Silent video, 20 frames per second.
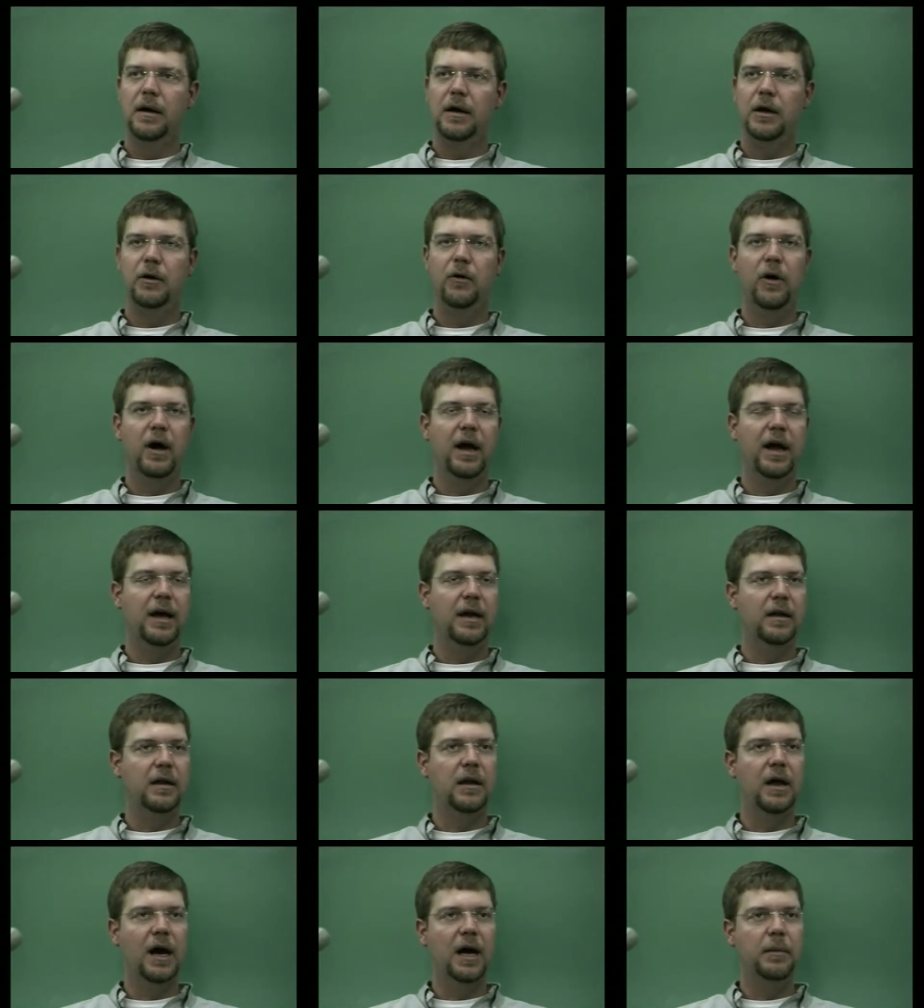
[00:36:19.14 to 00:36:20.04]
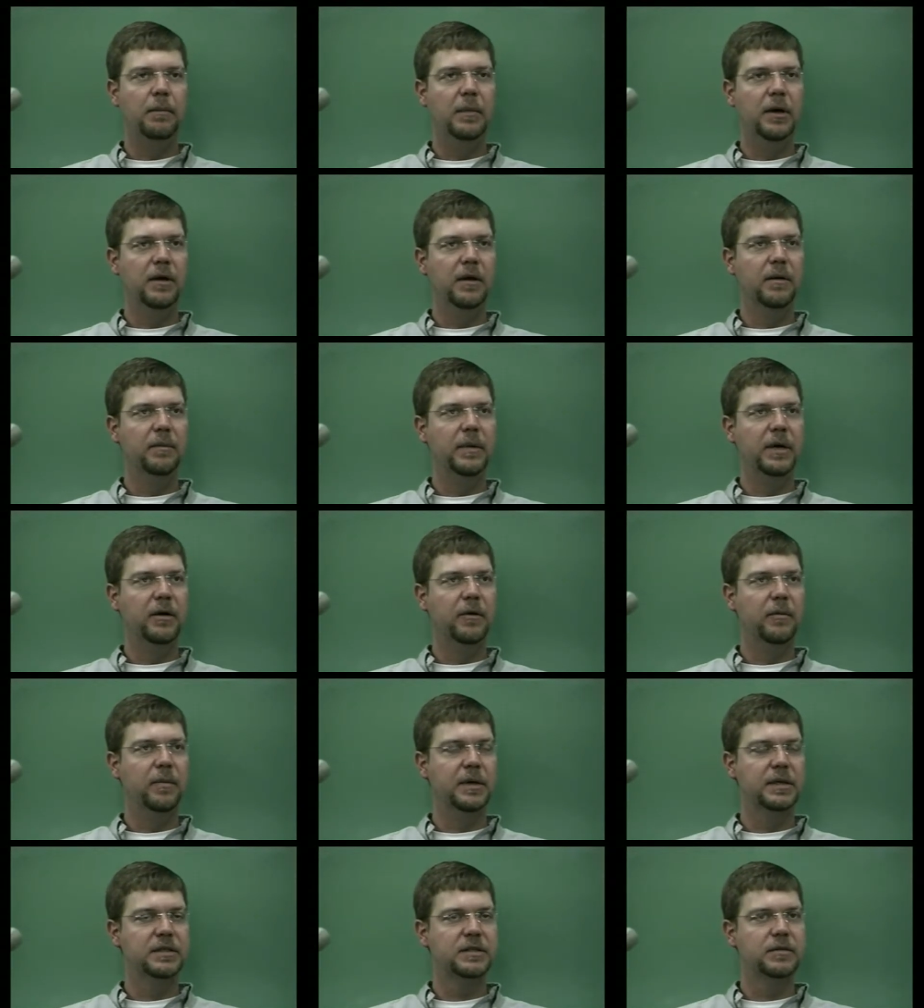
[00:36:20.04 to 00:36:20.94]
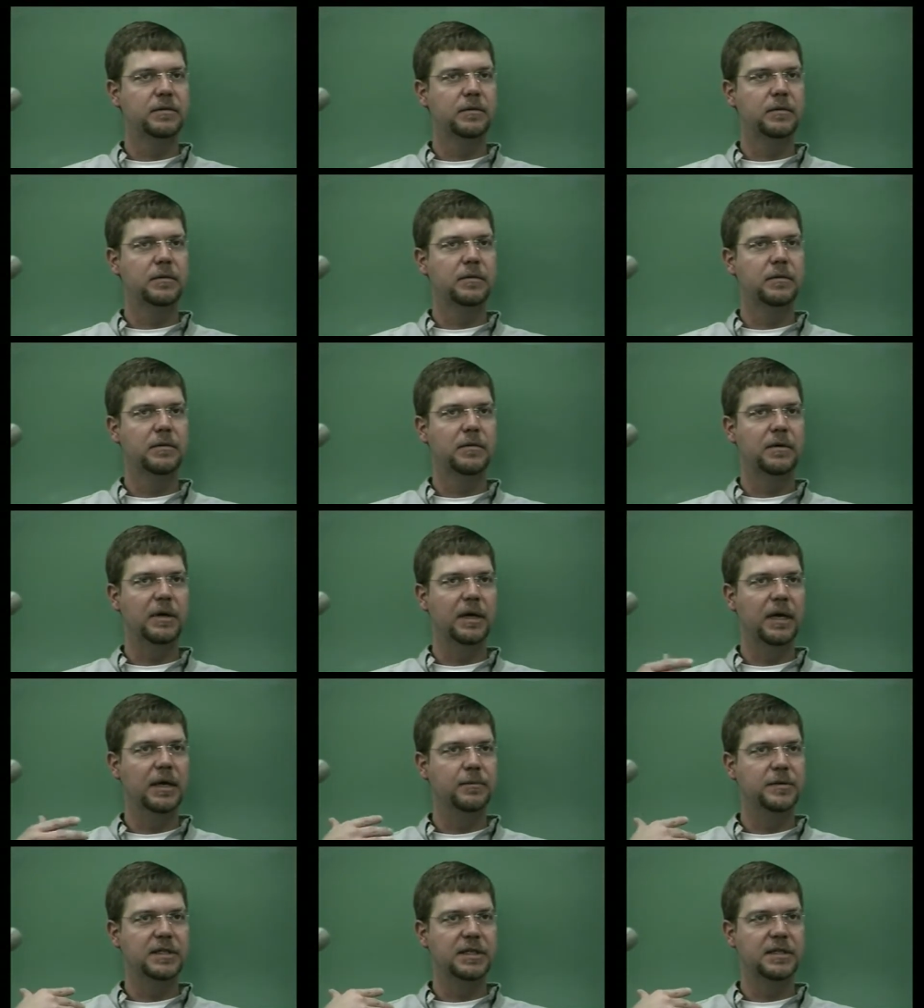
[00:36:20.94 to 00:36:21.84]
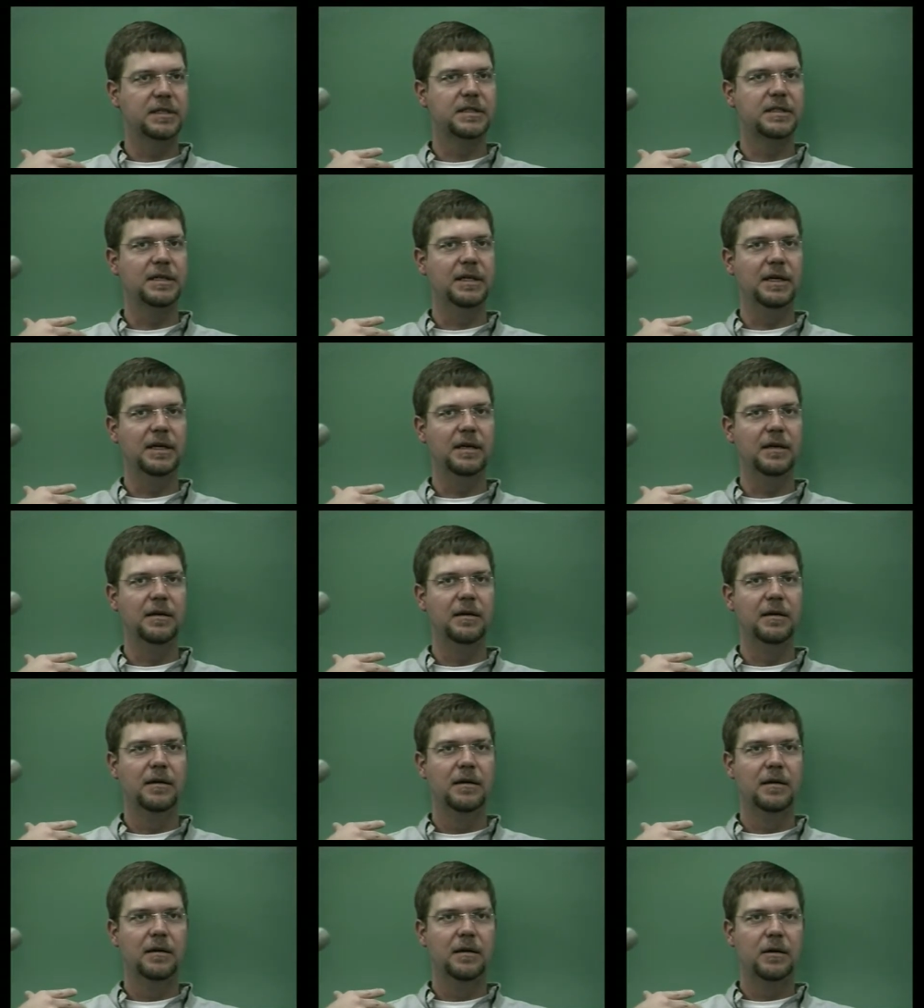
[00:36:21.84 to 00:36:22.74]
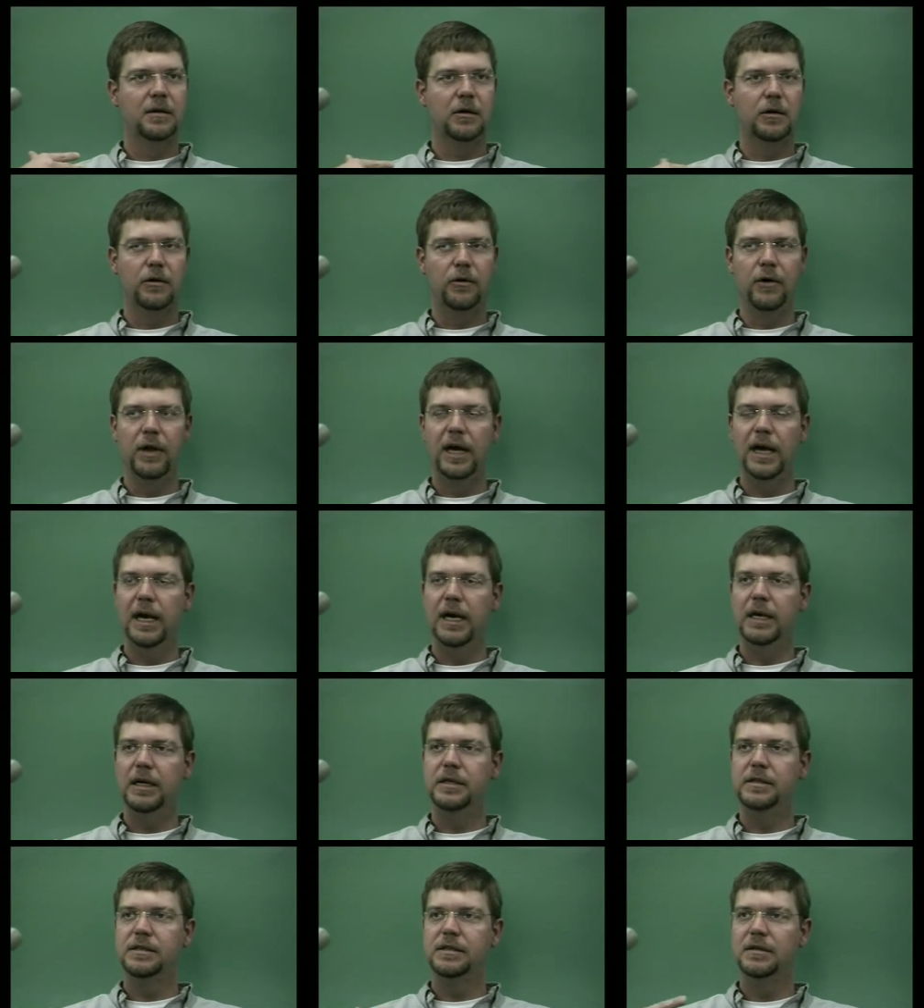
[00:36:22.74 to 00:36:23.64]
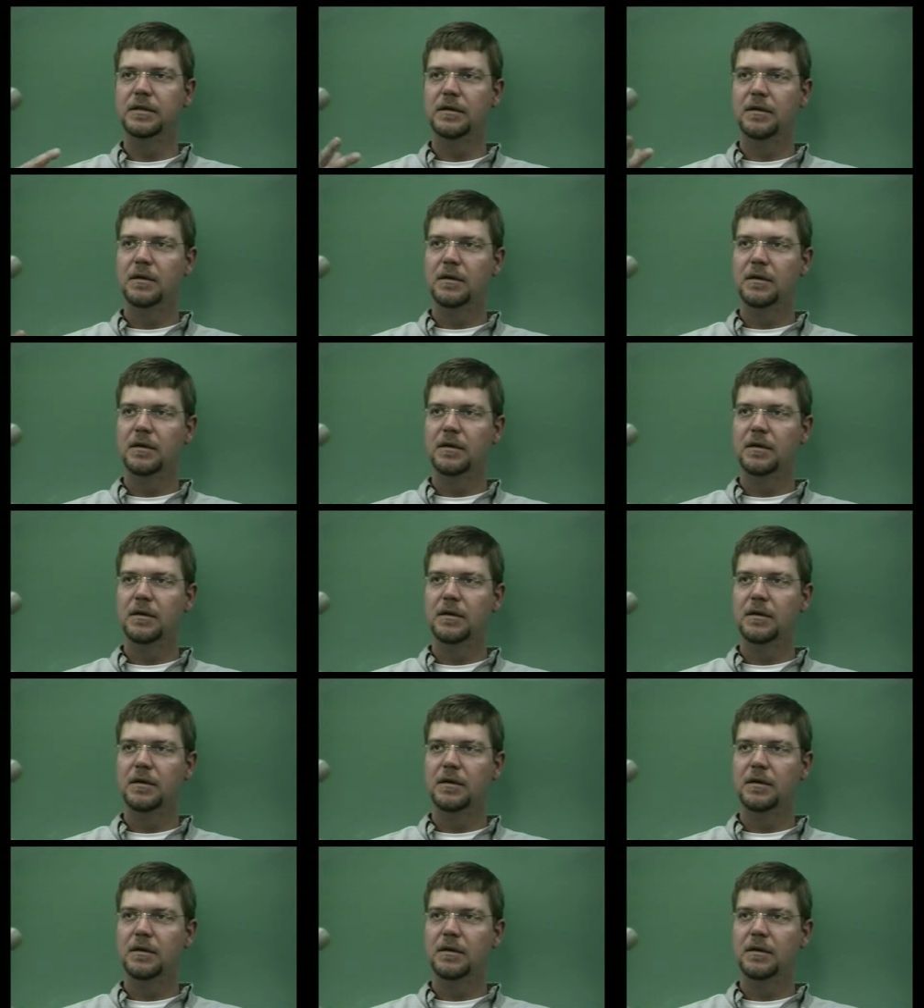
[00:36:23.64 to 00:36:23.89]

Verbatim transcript: Here I had a nine millimeter pistol, an M sixteen, grenades,